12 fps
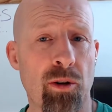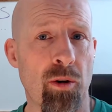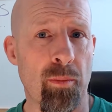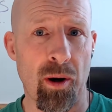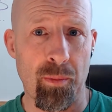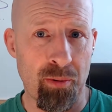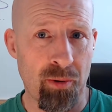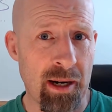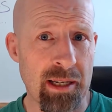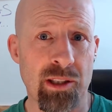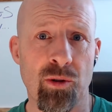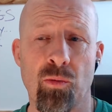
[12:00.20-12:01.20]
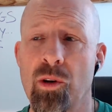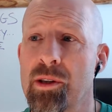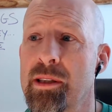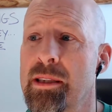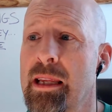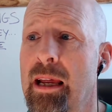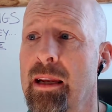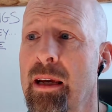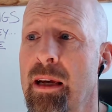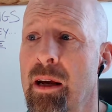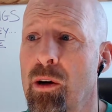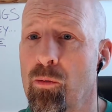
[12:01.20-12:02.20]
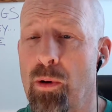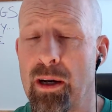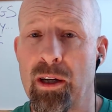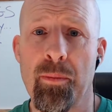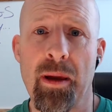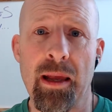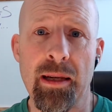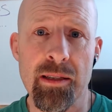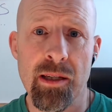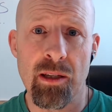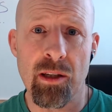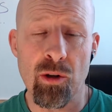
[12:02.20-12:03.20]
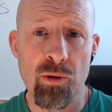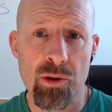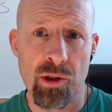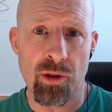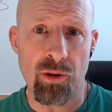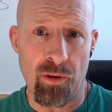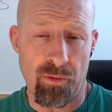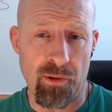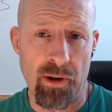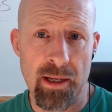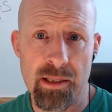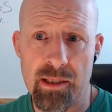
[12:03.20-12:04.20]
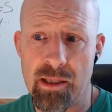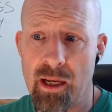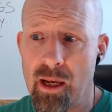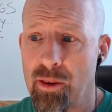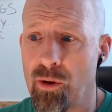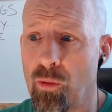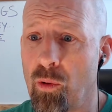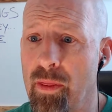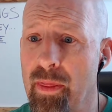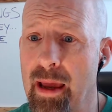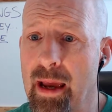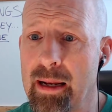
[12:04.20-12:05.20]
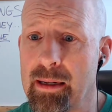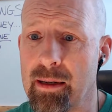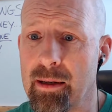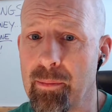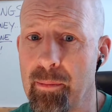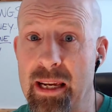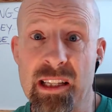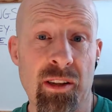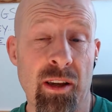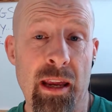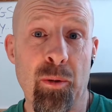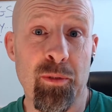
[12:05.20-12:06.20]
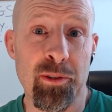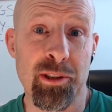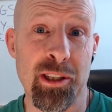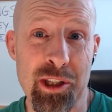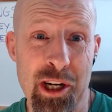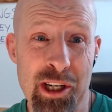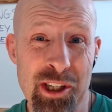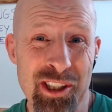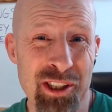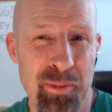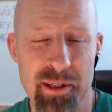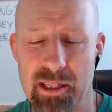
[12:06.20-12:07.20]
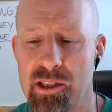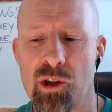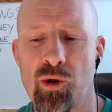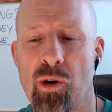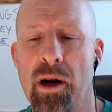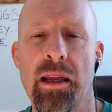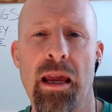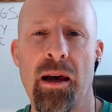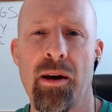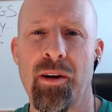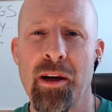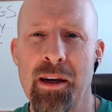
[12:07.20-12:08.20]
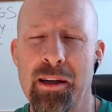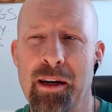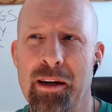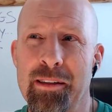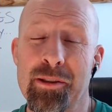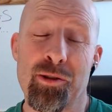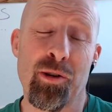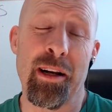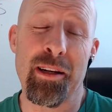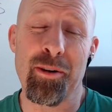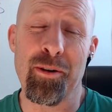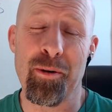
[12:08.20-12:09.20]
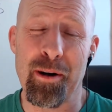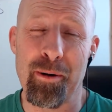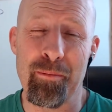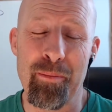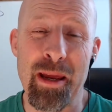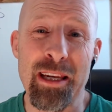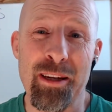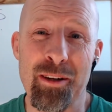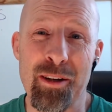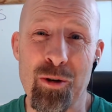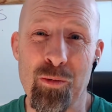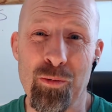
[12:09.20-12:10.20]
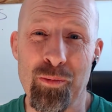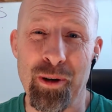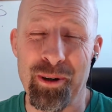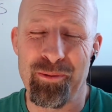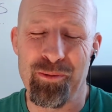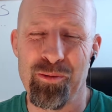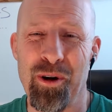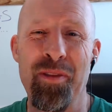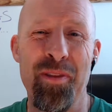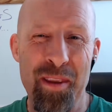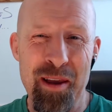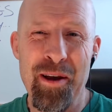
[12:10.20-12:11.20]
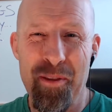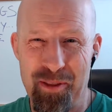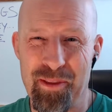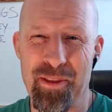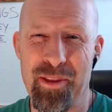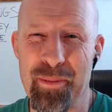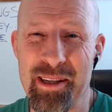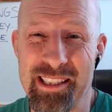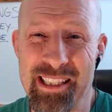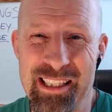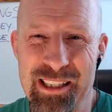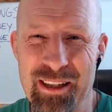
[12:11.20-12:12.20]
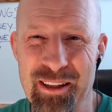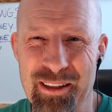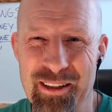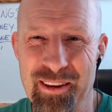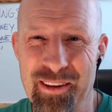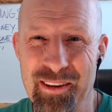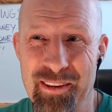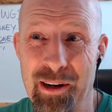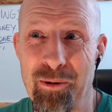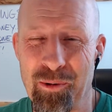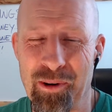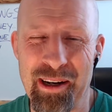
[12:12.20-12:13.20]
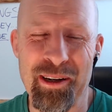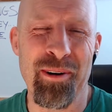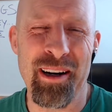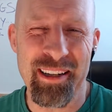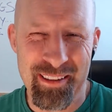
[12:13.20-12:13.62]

about price, the ones that recommend you to their friends, the one that makes helpful suggestions but doesn't try to make you run the business their way, right?